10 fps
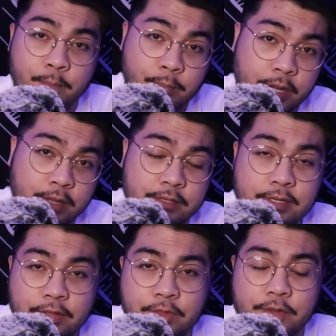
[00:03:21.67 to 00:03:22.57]
but it's
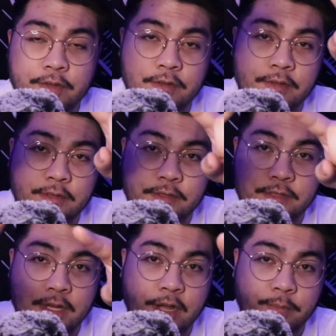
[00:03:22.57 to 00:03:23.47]
got the
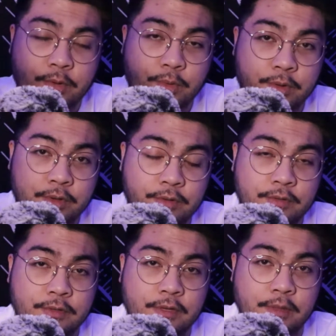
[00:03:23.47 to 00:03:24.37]
top
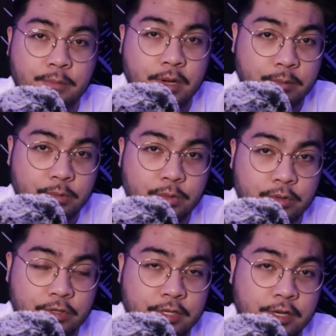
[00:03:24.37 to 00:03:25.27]
corners and the bottom
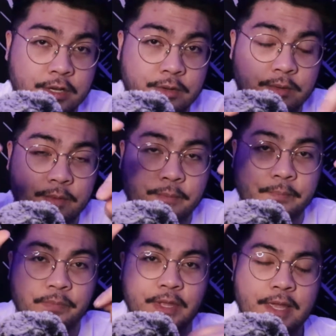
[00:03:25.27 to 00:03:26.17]
corners cut out.
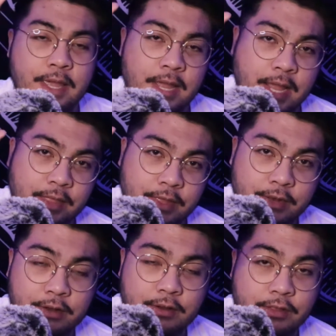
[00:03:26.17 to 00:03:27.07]
And
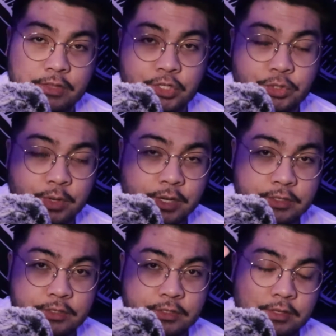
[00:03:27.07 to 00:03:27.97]
then the
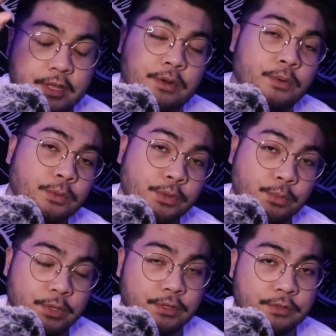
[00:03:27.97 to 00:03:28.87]
trucks that hold the
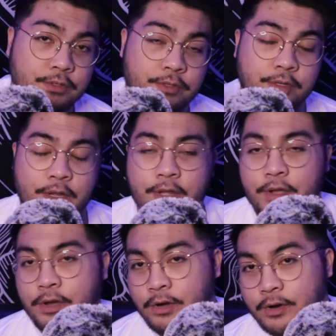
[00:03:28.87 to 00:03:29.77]
wheels
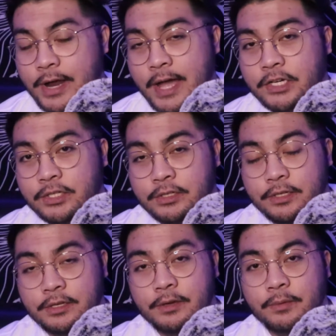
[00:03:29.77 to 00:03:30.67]
are
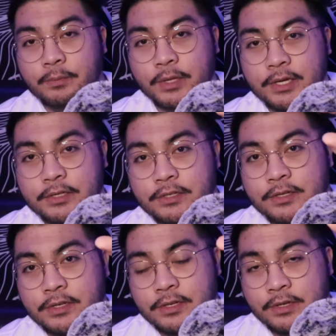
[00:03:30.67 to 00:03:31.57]
actually placed,